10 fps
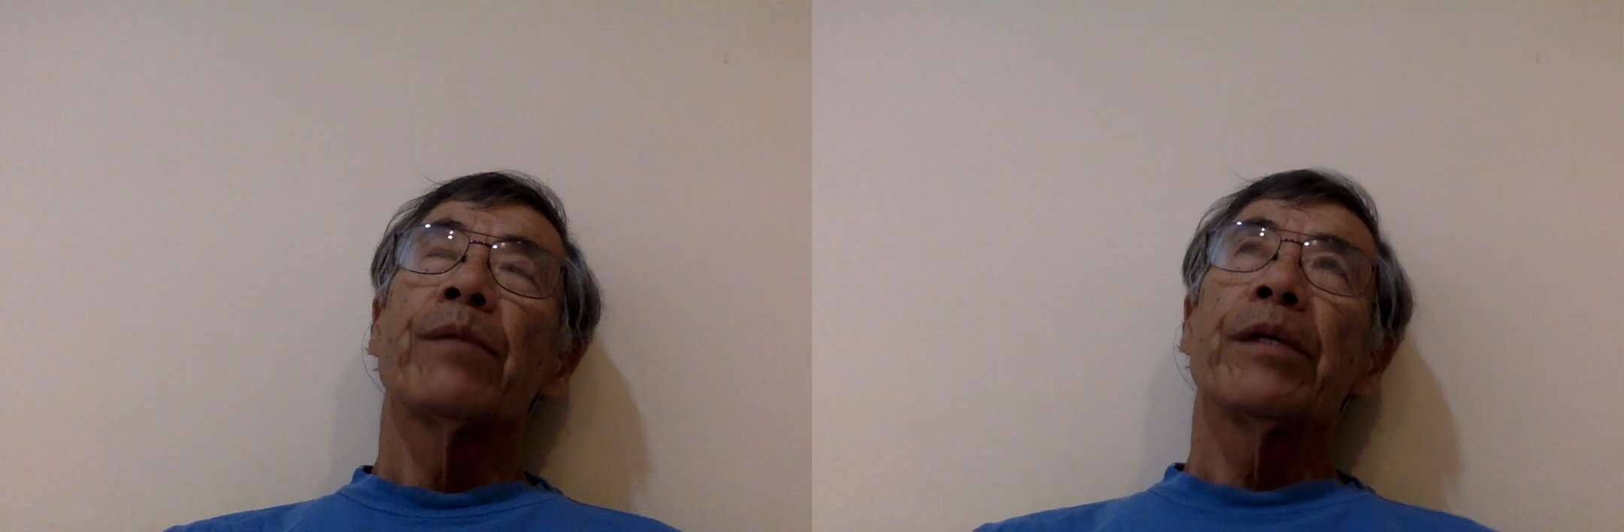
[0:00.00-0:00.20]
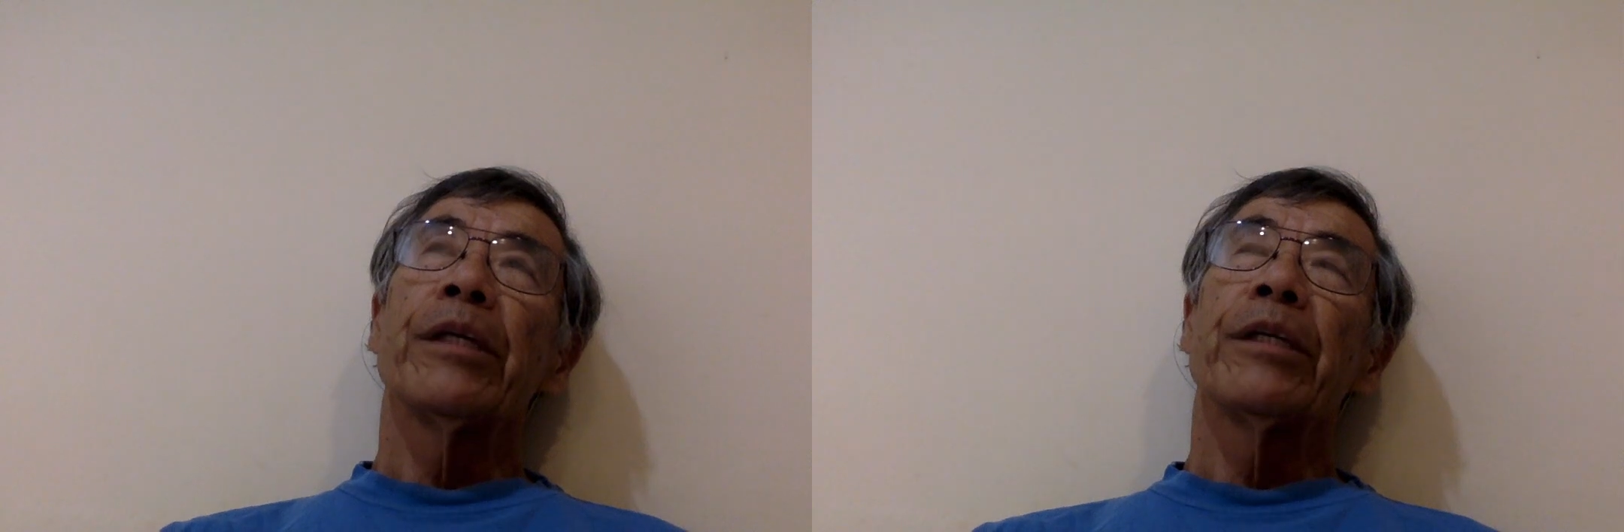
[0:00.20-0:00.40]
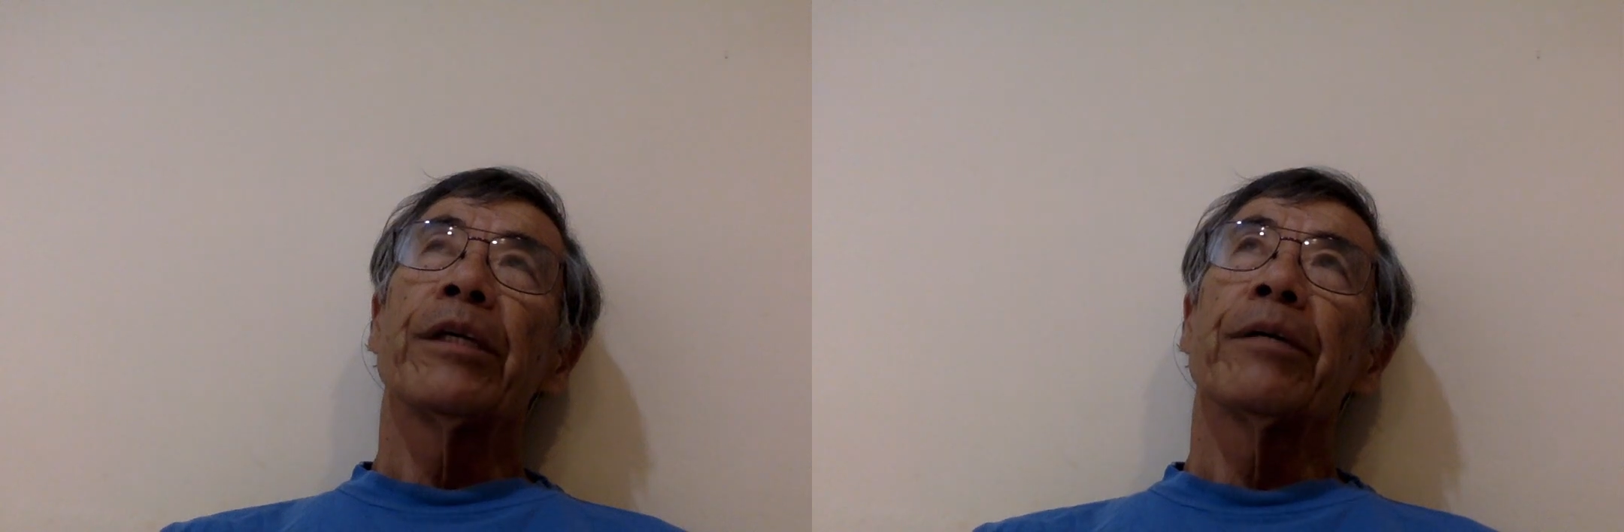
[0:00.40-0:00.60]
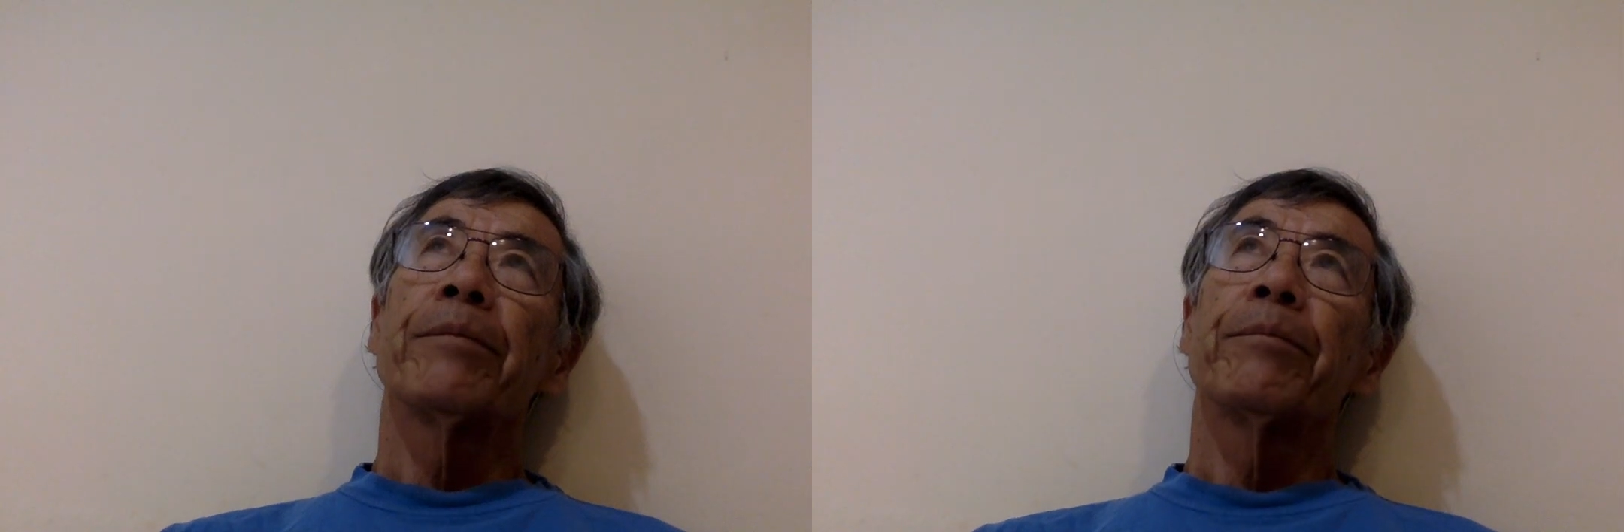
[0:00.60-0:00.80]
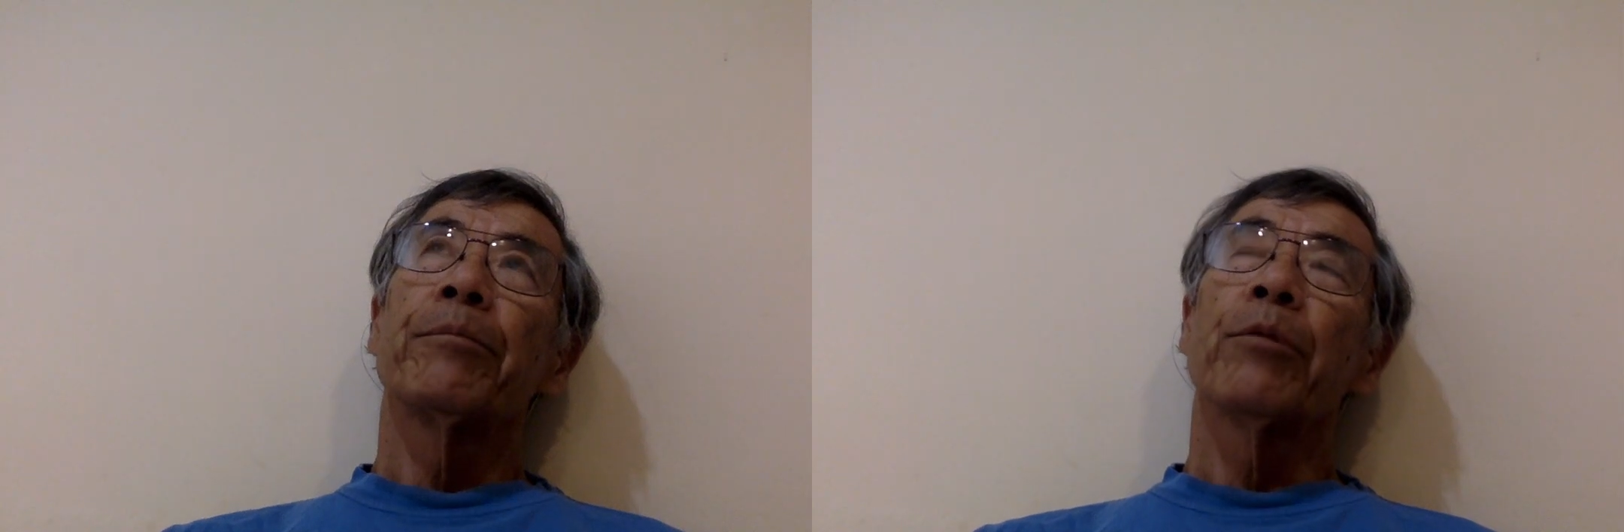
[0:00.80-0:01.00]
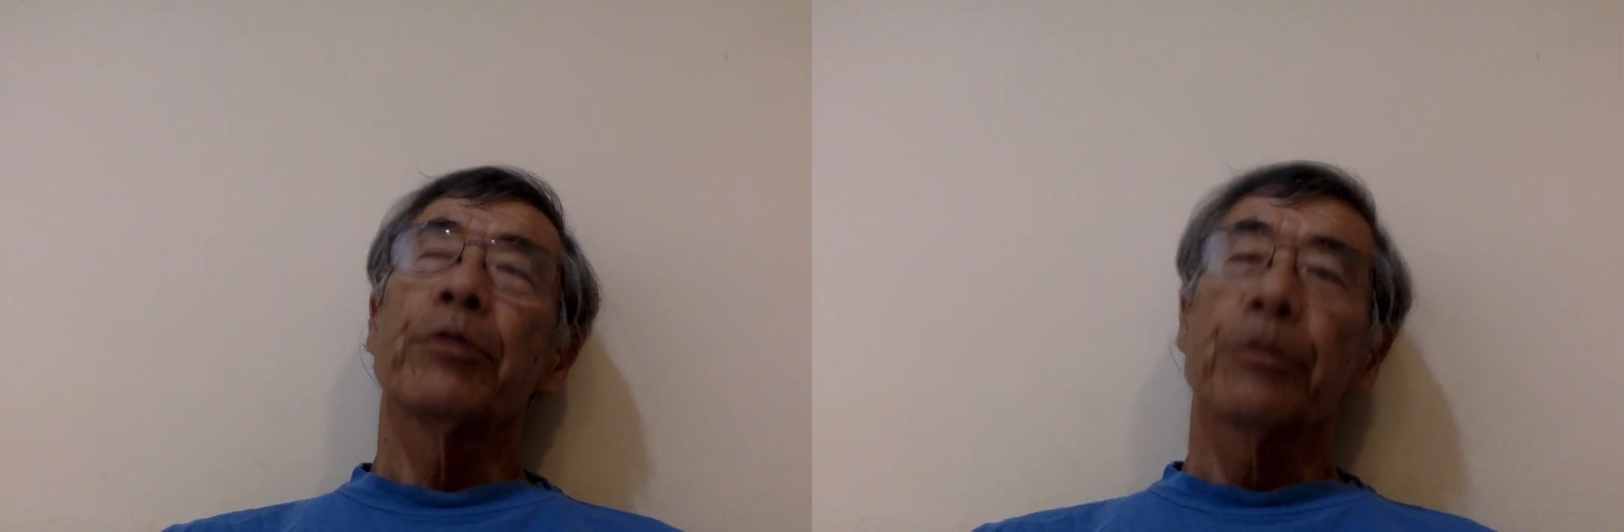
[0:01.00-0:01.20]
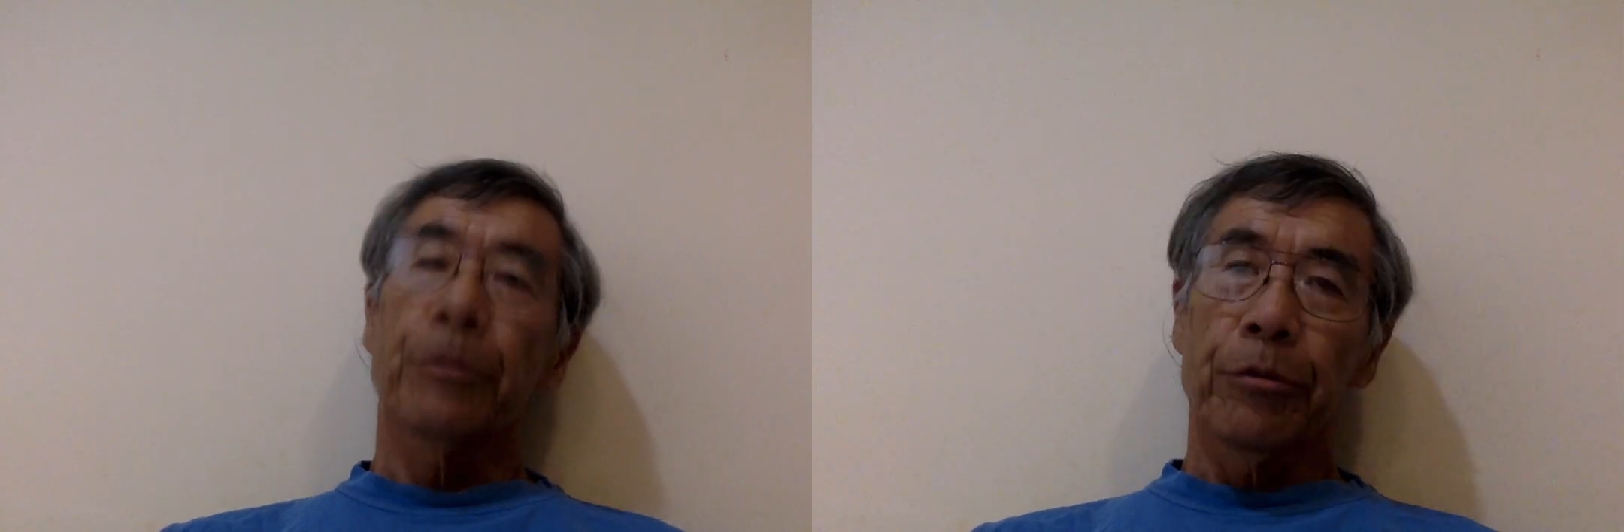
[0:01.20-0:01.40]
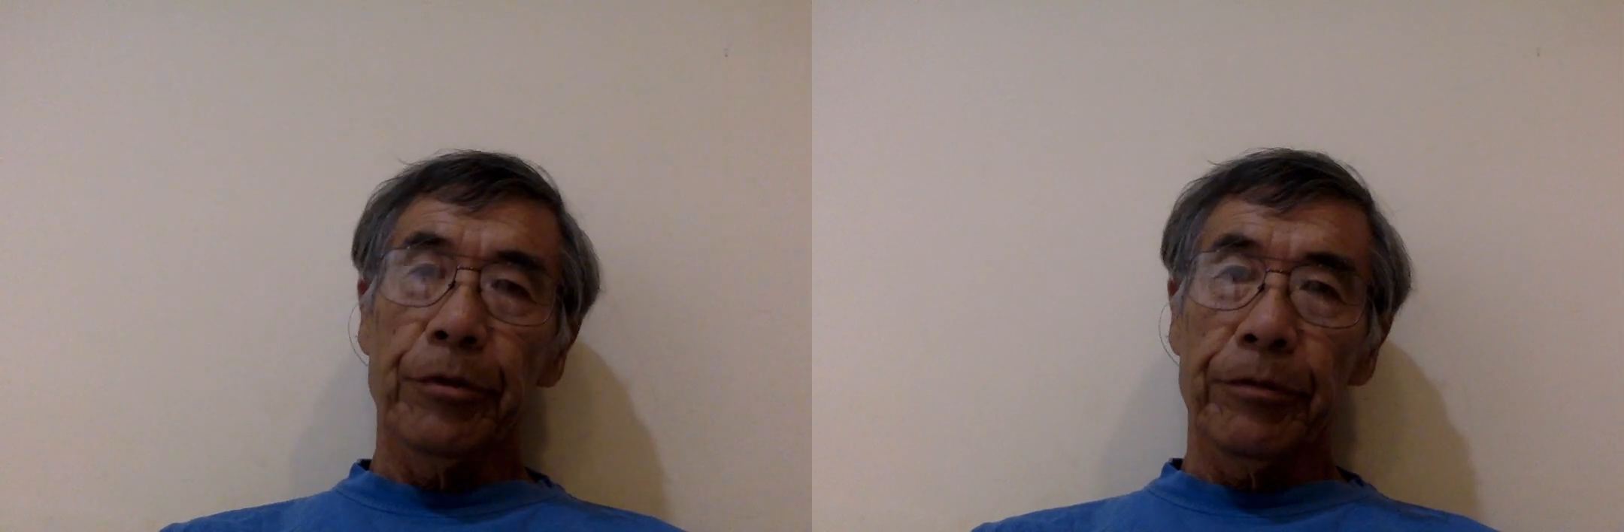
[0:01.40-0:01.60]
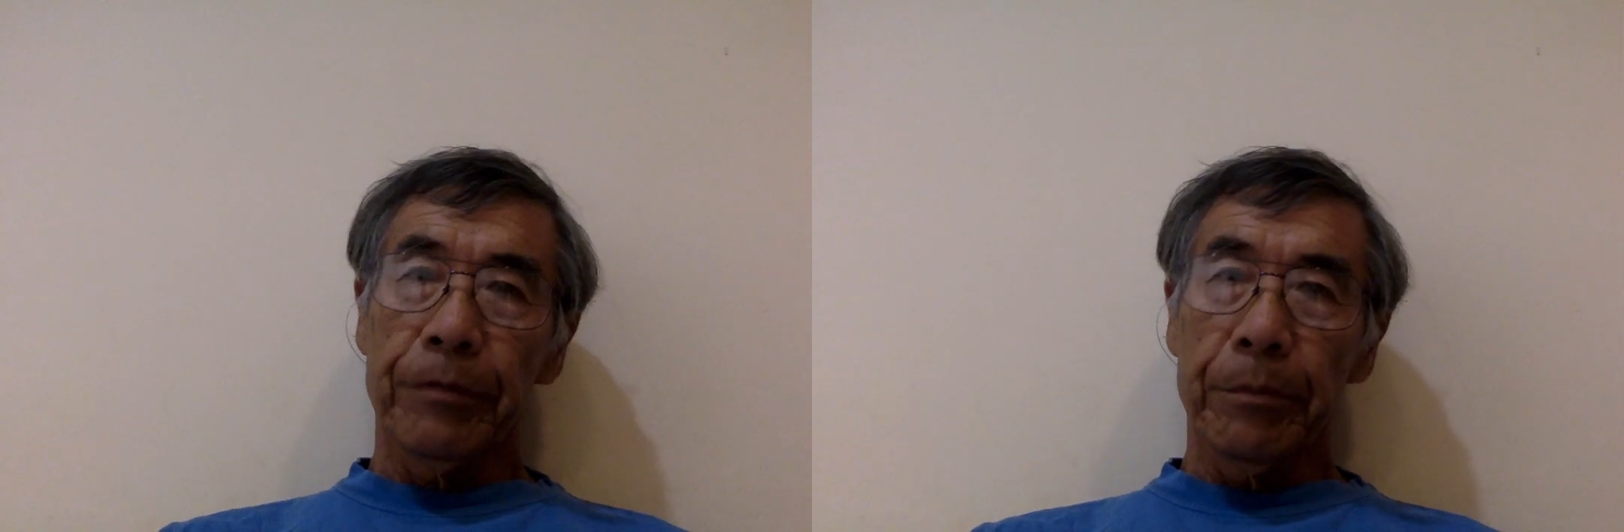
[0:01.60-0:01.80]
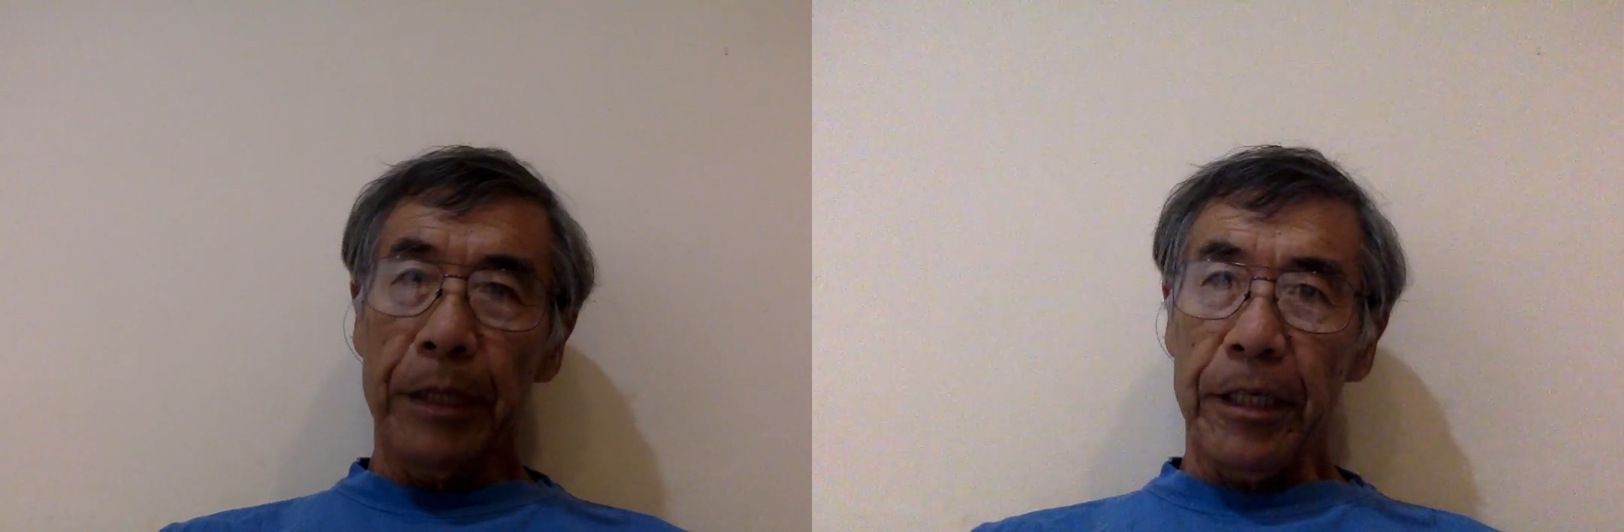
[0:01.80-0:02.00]
in a most
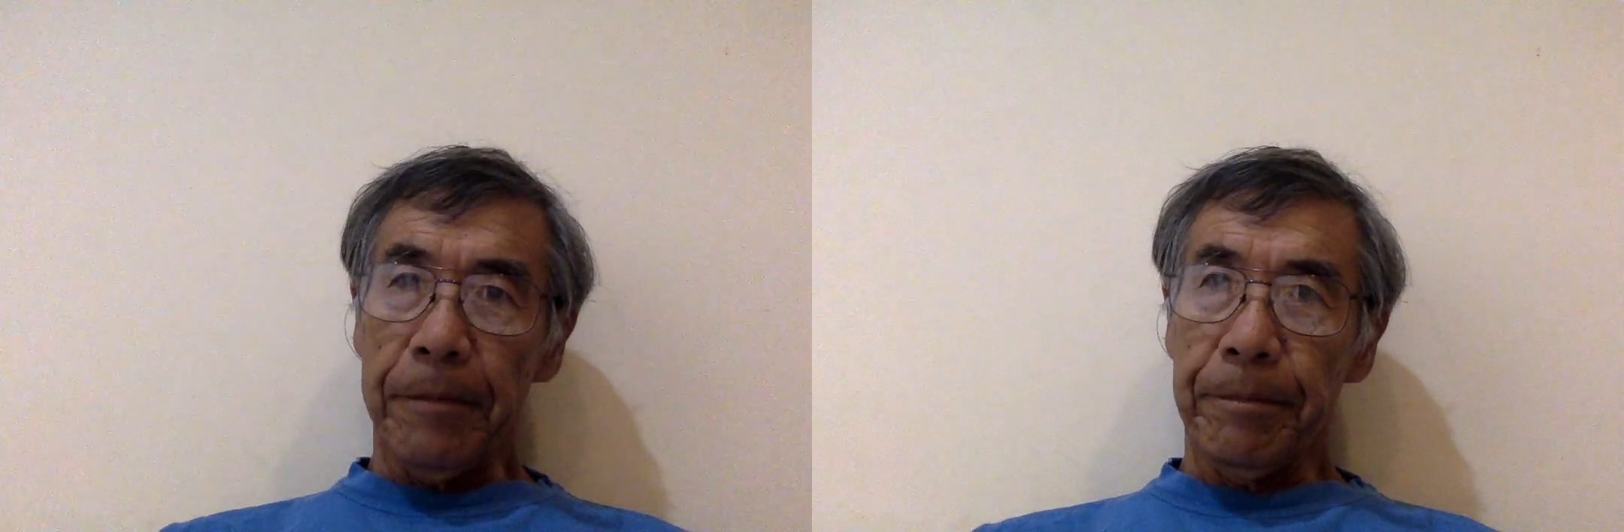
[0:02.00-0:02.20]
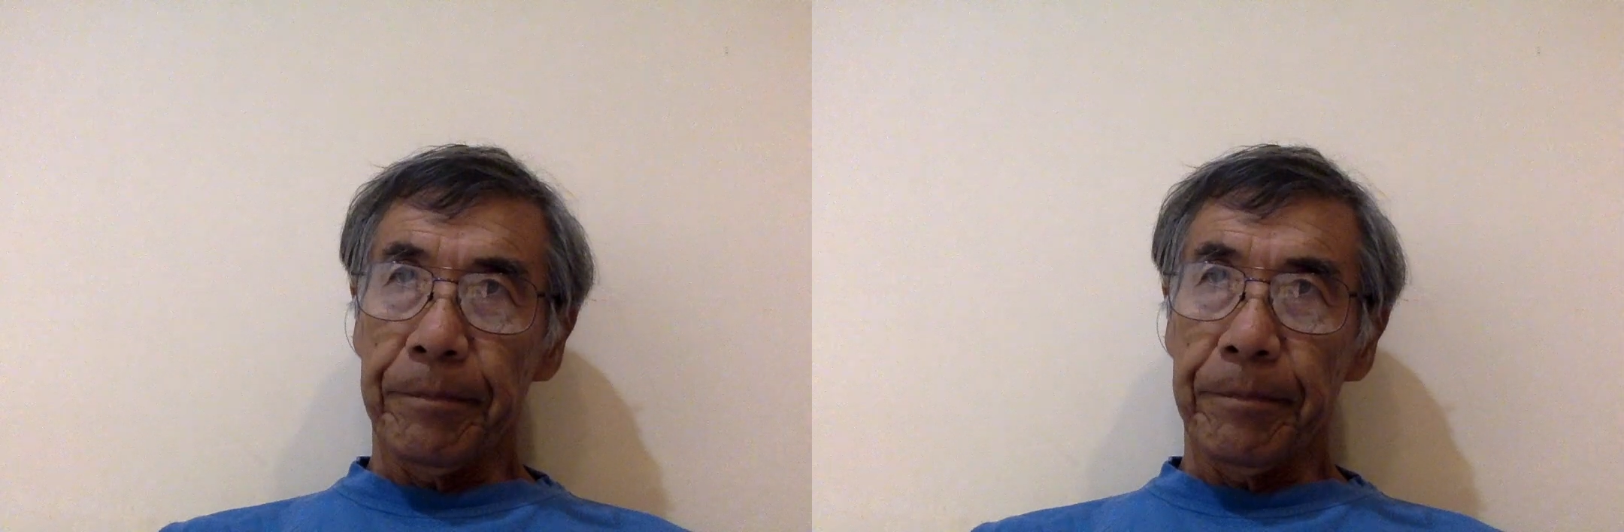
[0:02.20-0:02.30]
truthful manner,